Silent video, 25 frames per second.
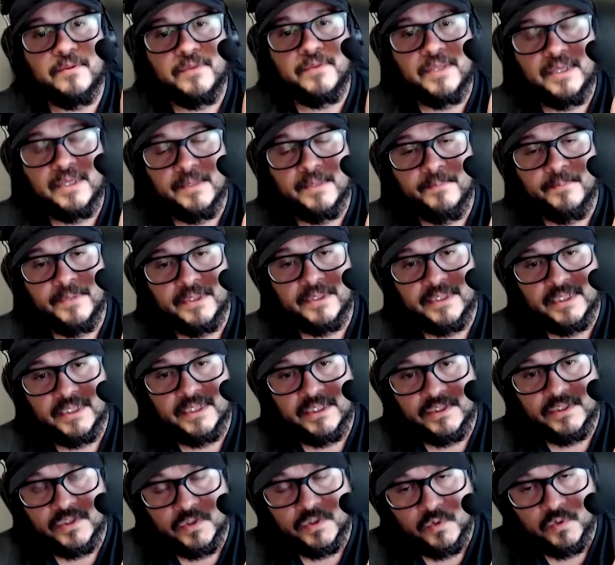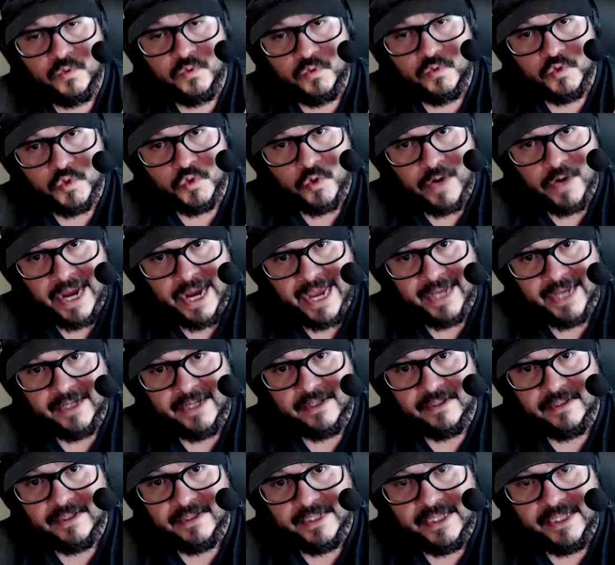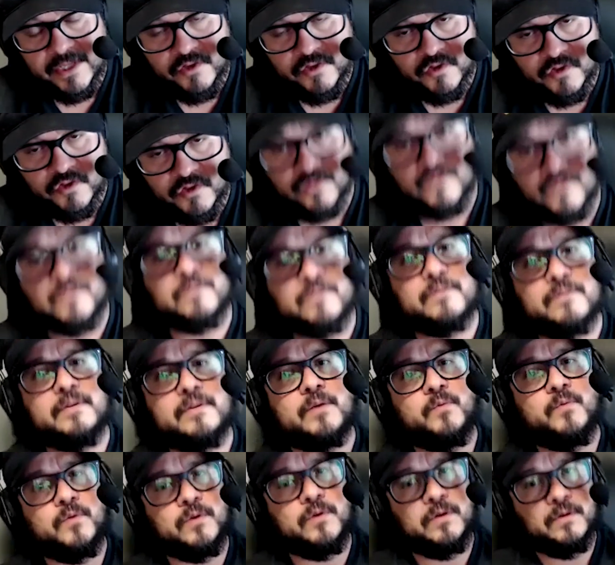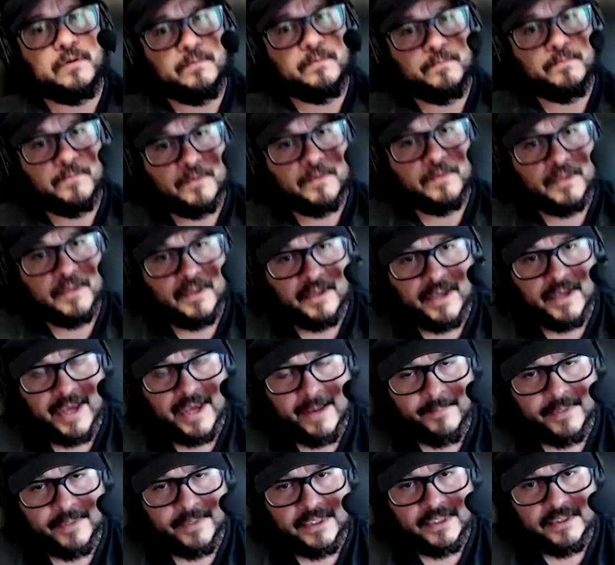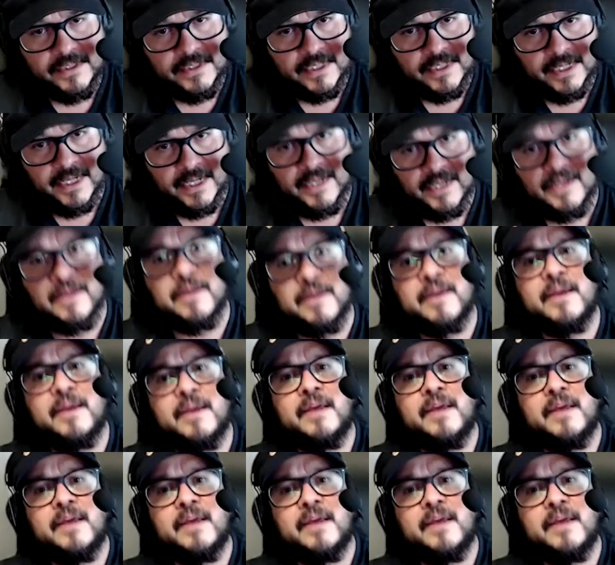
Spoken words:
the ability to track issues that were happening today,